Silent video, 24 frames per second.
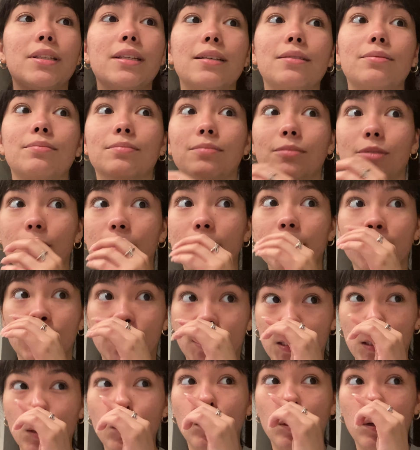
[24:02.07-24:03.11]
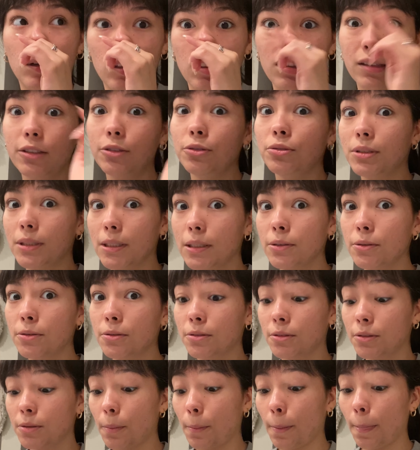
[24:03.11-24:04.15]
it was a little
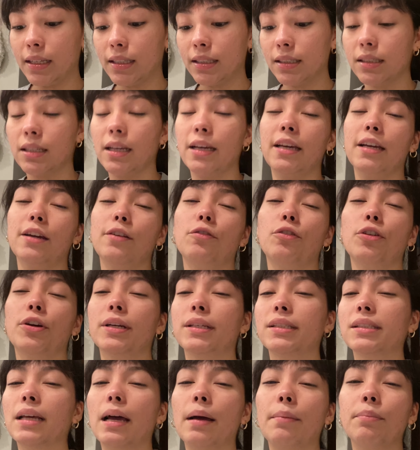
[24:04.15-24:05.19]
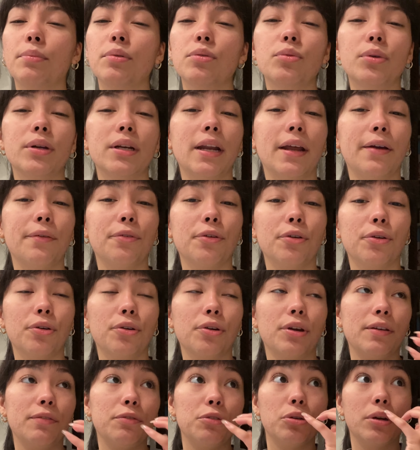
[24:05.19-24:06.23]
tingles. It's like, for example, whenever,
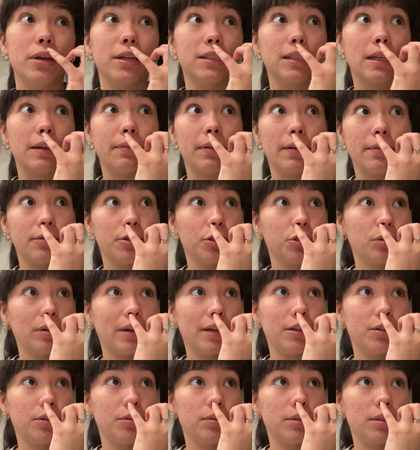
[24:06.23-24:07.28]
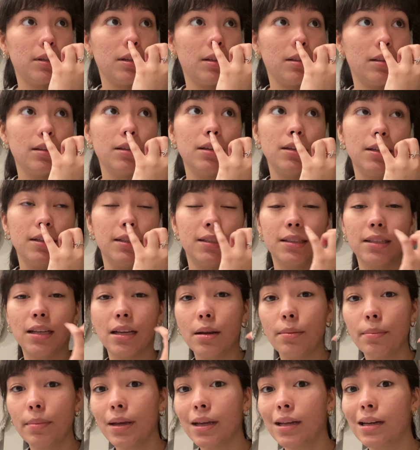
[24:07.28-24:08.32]
if you guys have ever tried using the
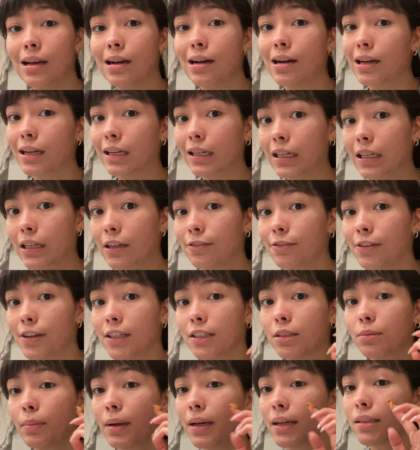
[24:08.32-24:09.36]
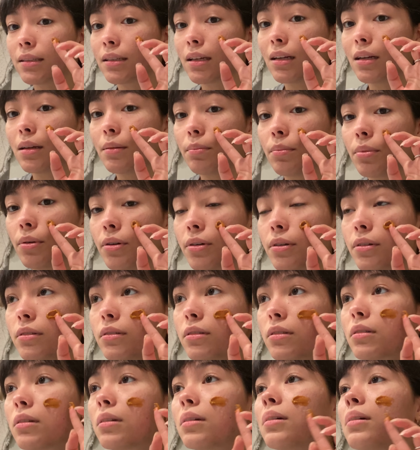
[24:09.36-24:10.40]
cinnamon honey face mask and it
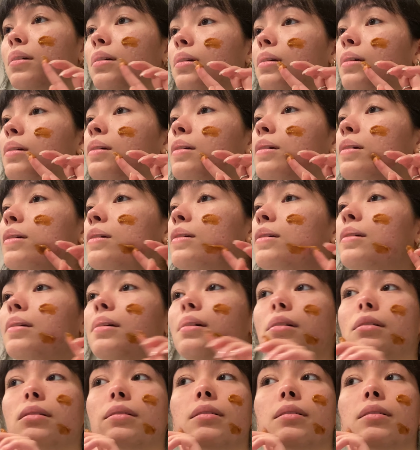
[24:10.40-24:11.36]
burns, yeah,